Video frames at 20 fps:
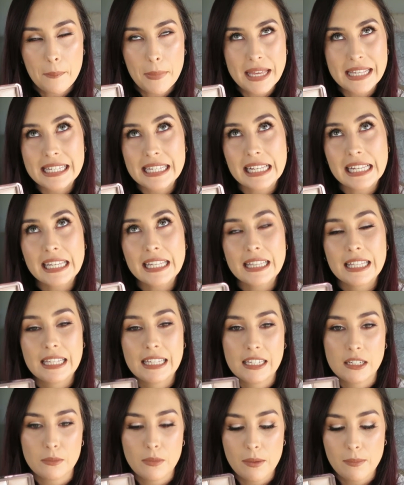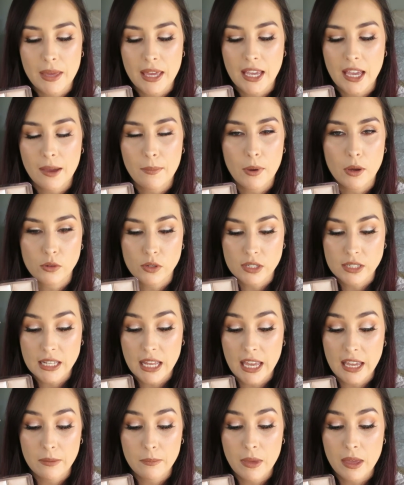Basically, at the end of my makeup, I'll just
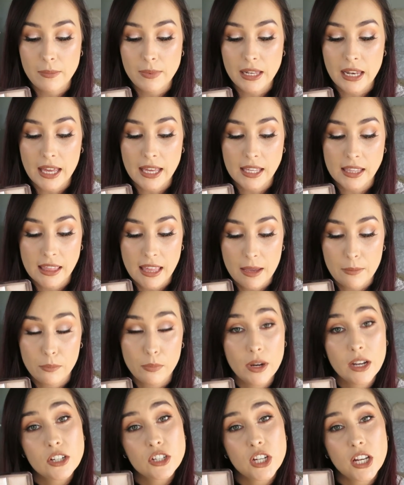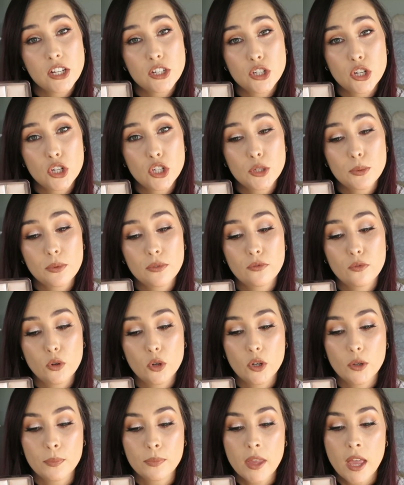take maybe like that brush I showed you
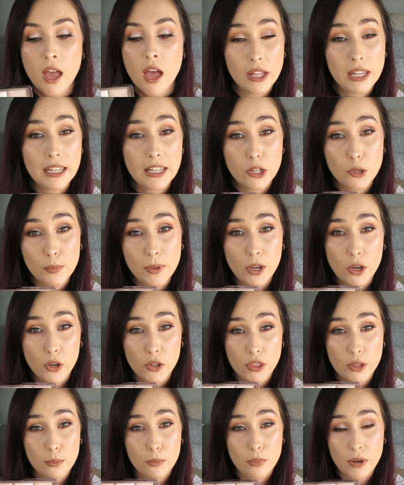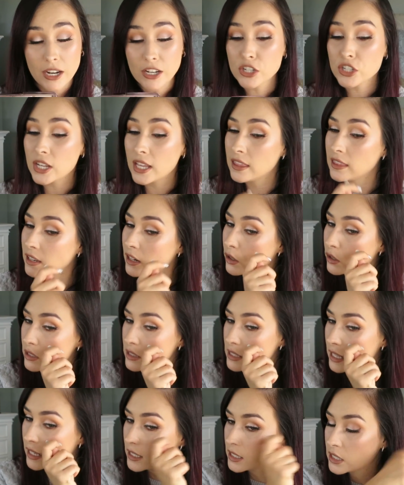before, put a little bit on the brush, and then I'll
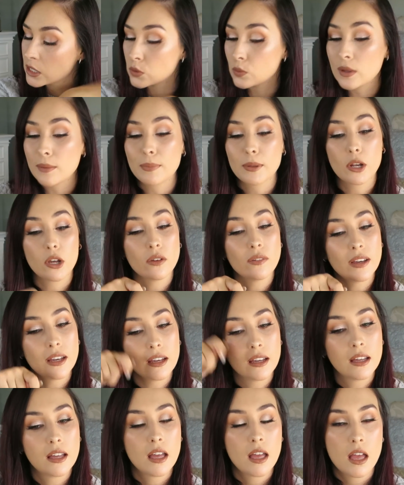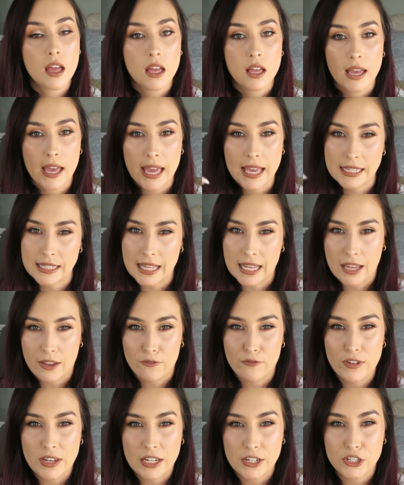just like sweep it over as like
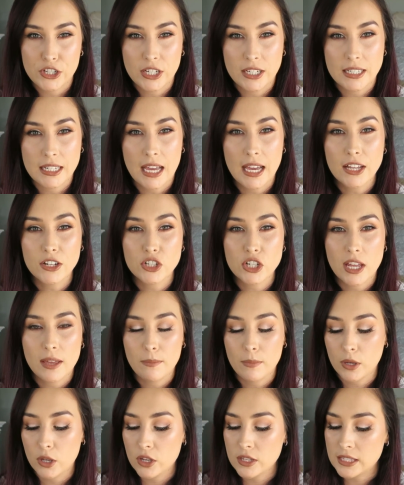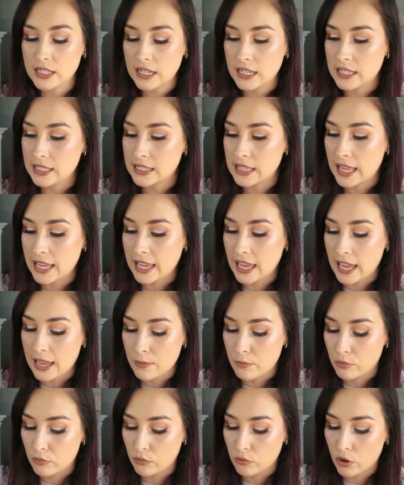a finishing touch. And because it is like
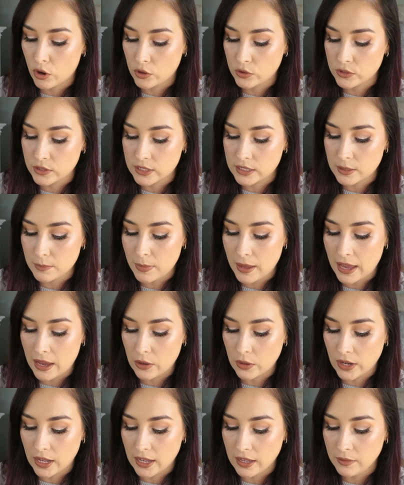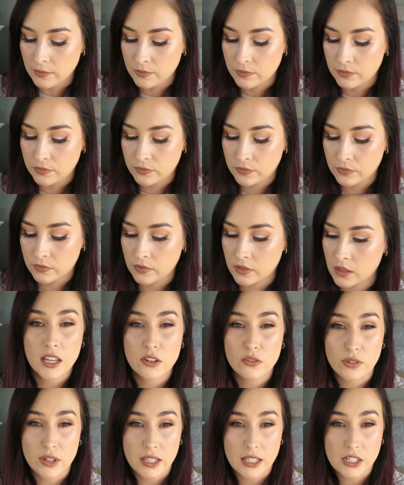a bronzed powder,
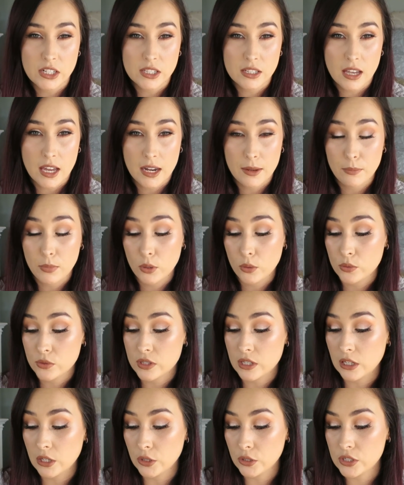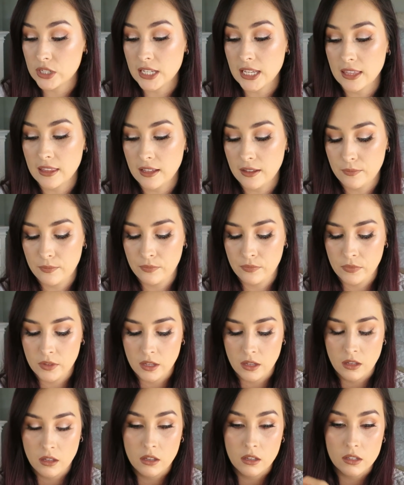it really just kind of pulls the look together.
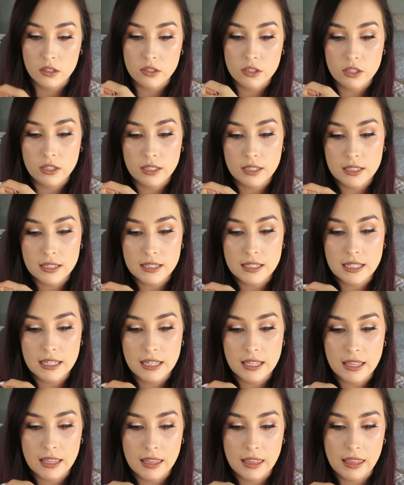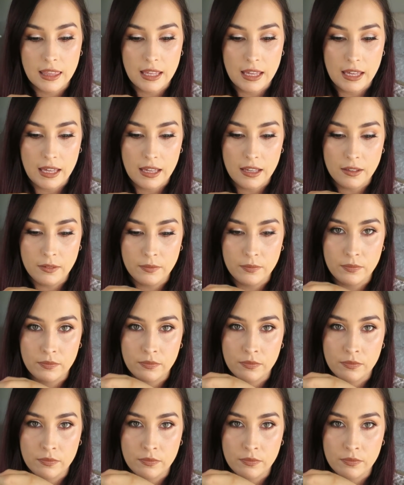So you can see it there.